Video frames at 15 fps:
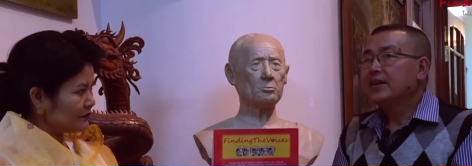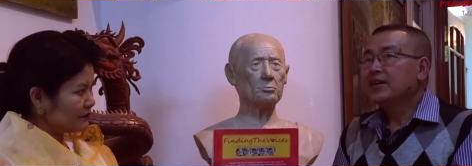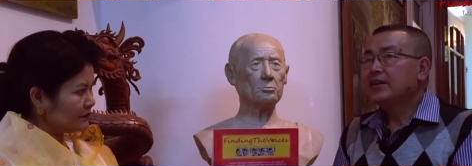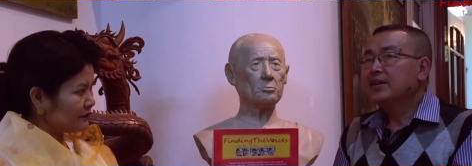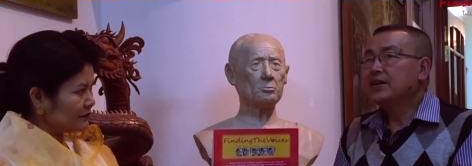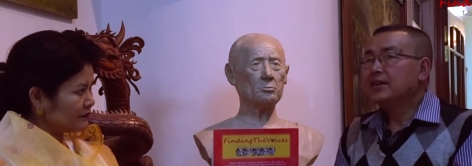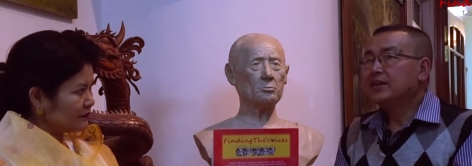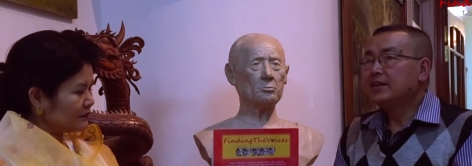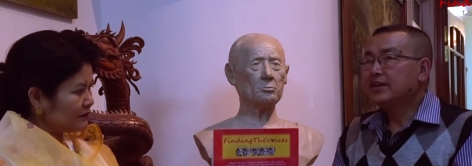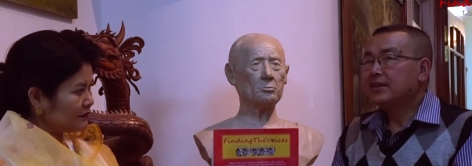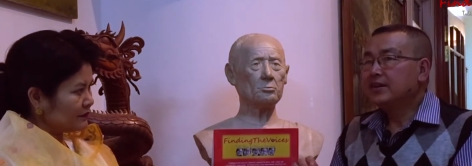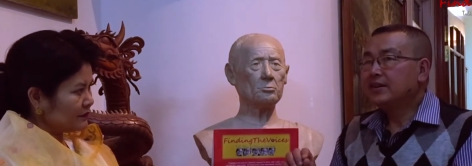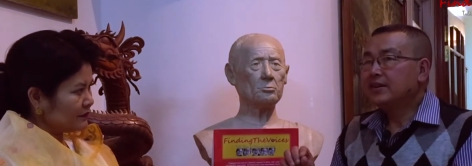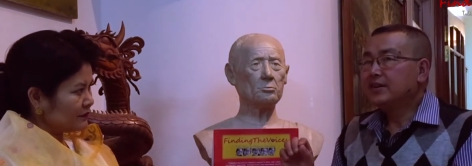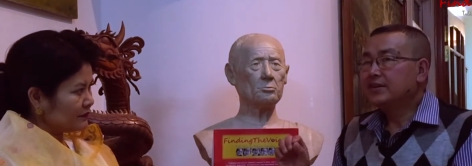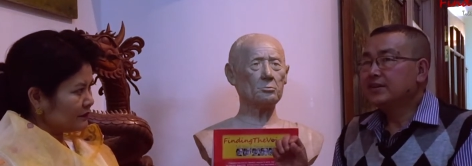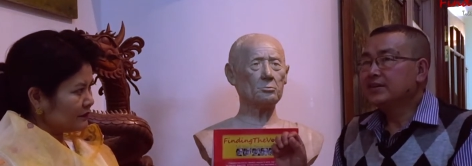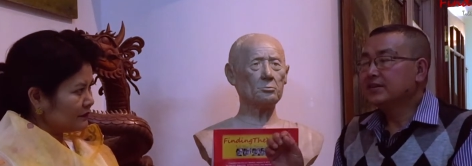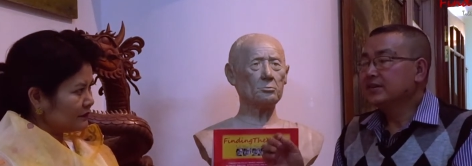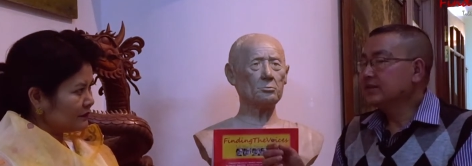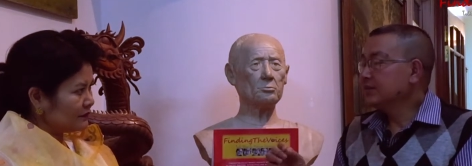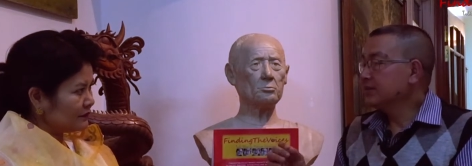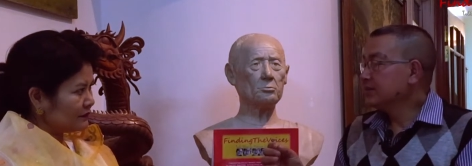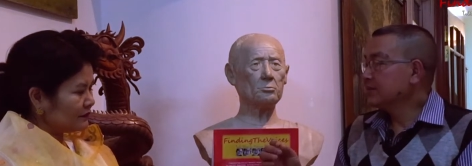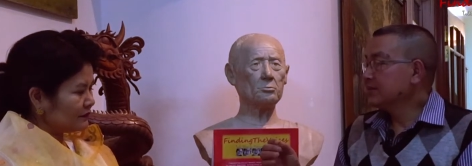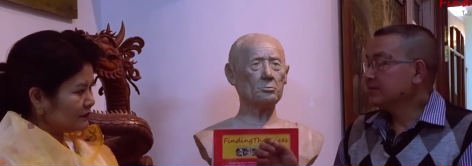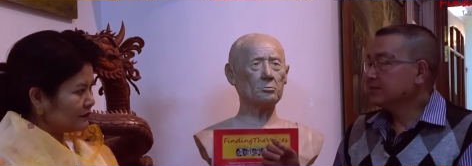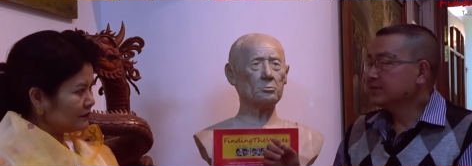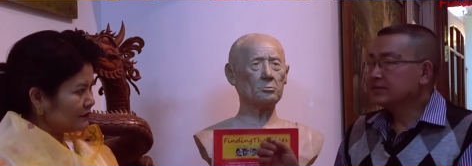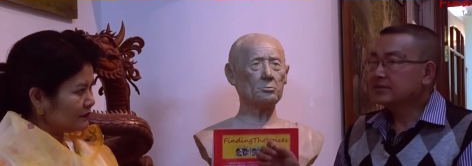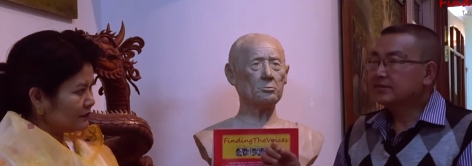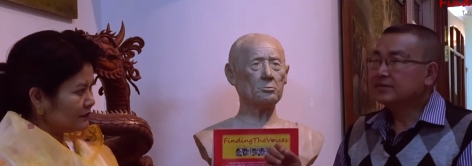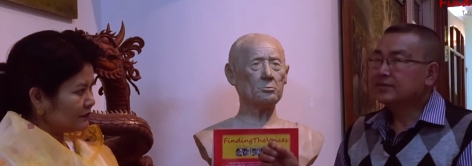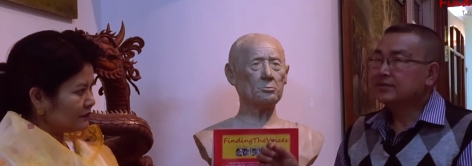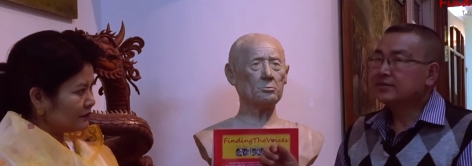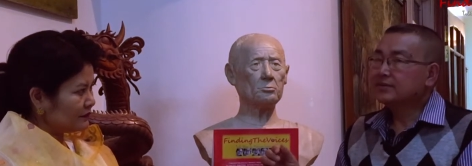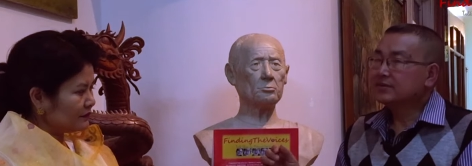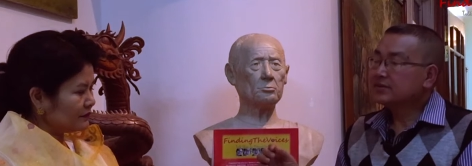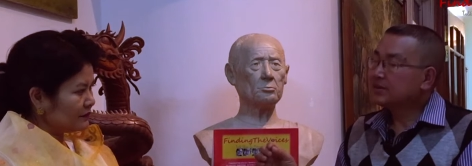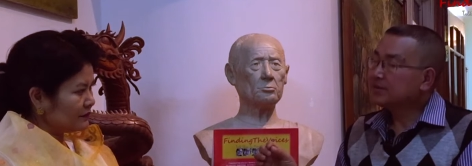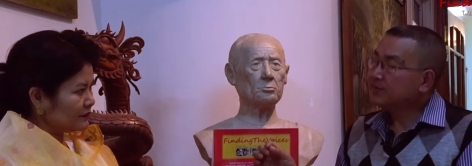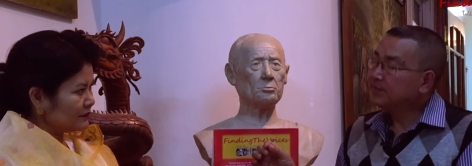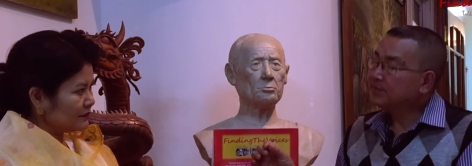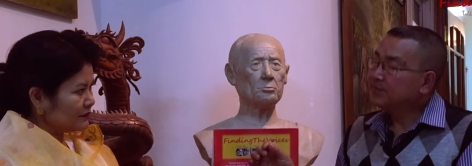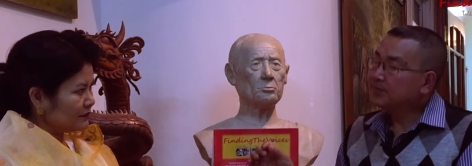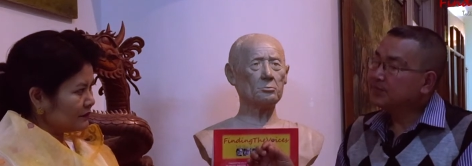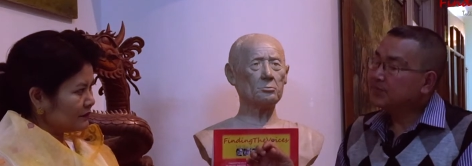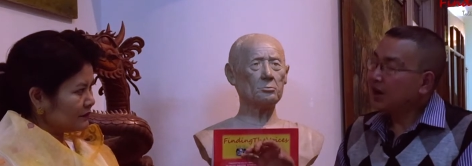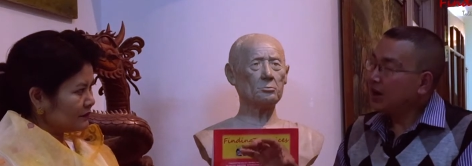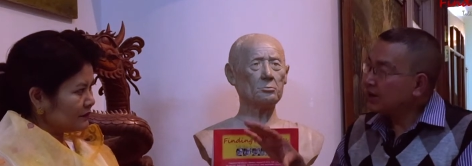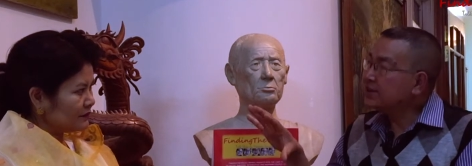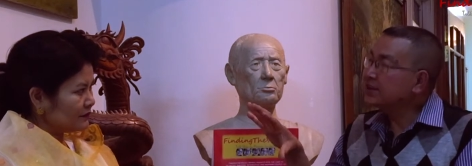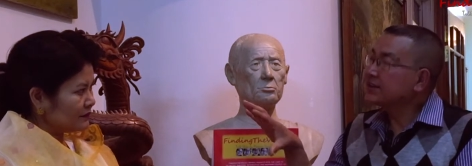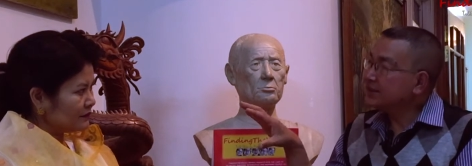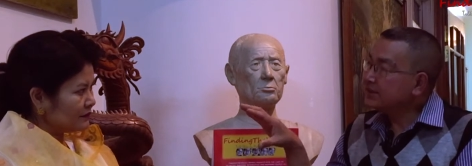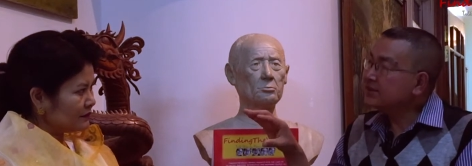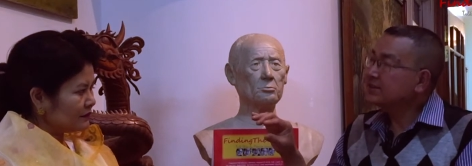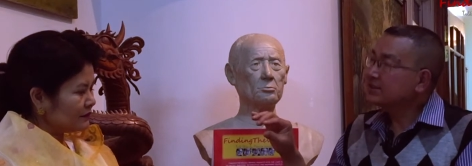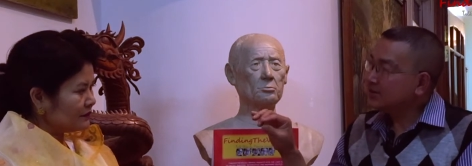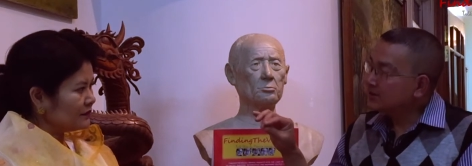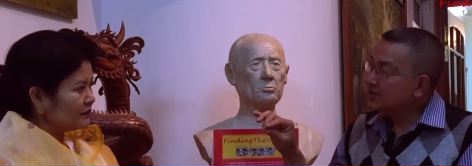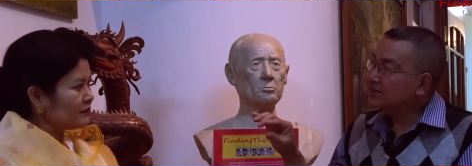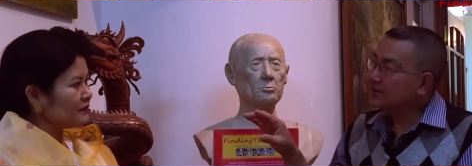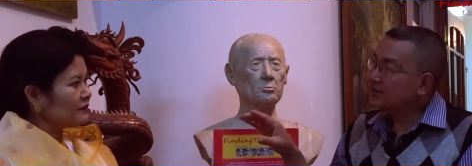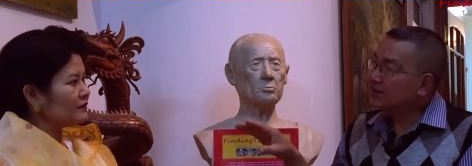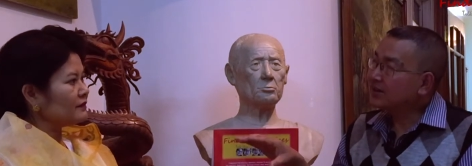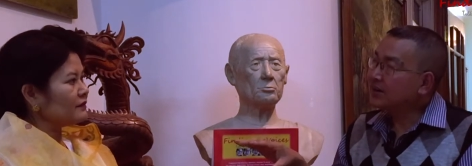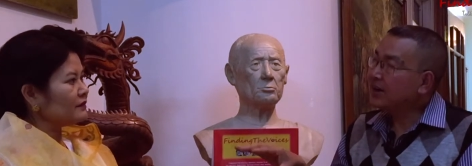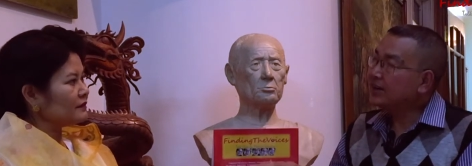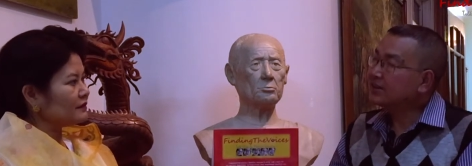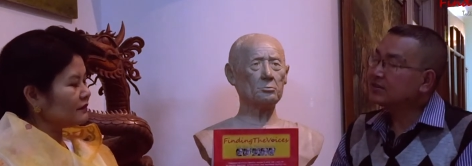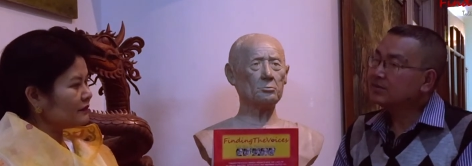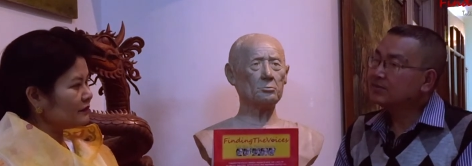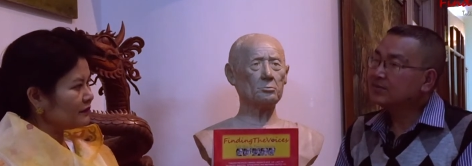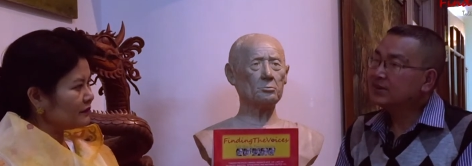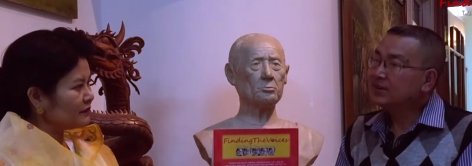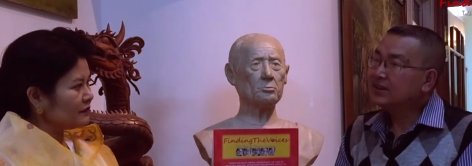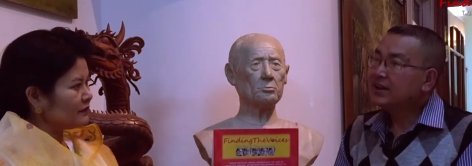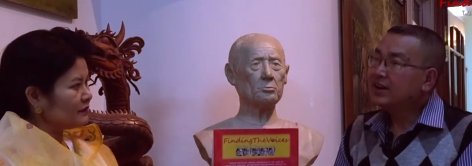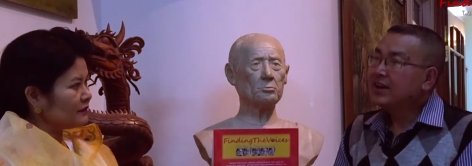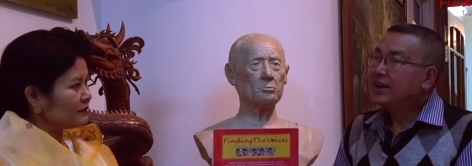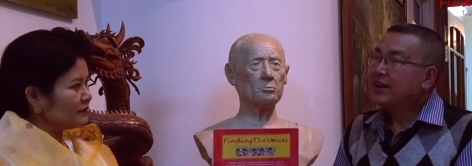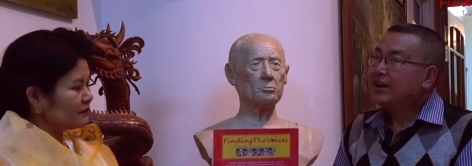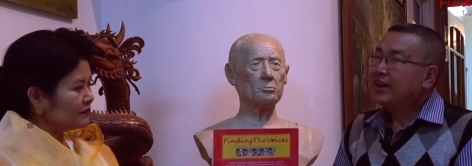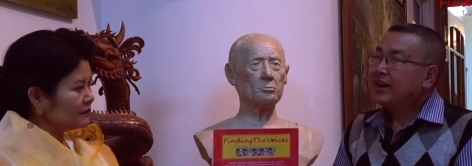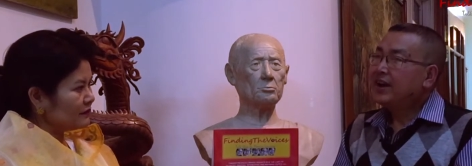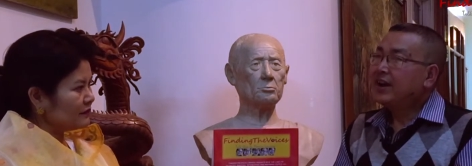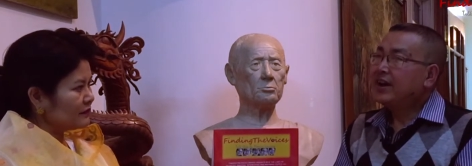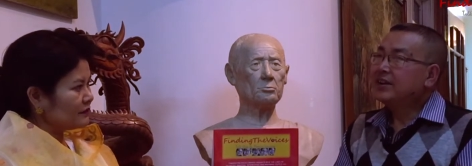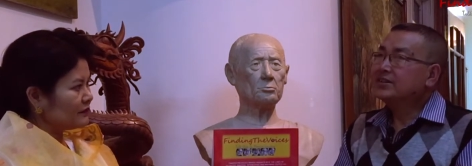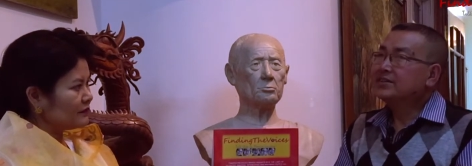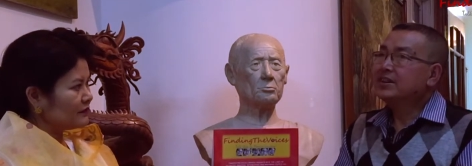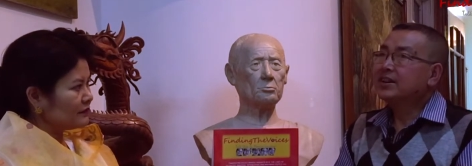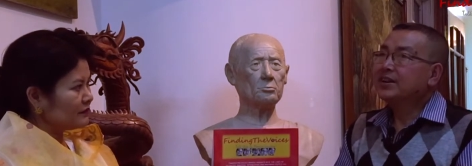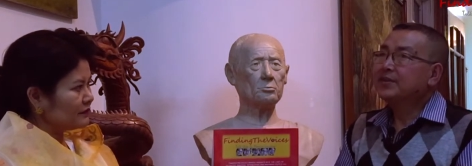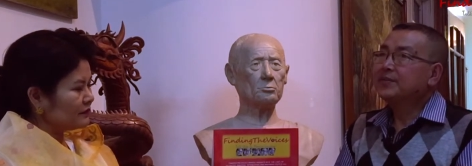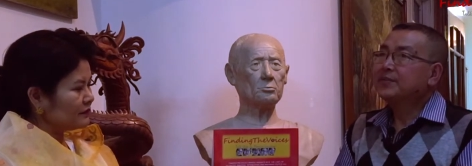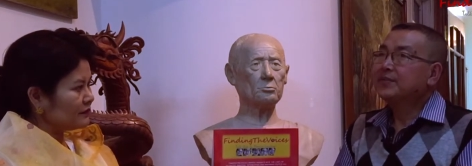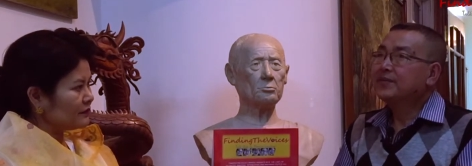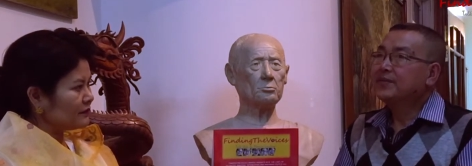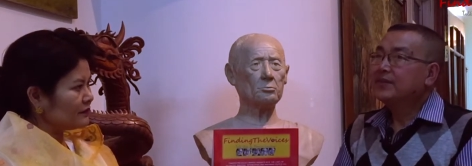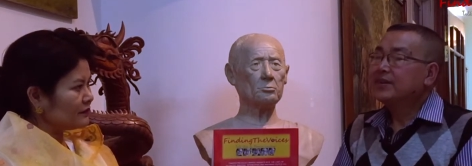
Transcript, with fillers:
Speaker 1: he written some articles in the hmm. collection of the as a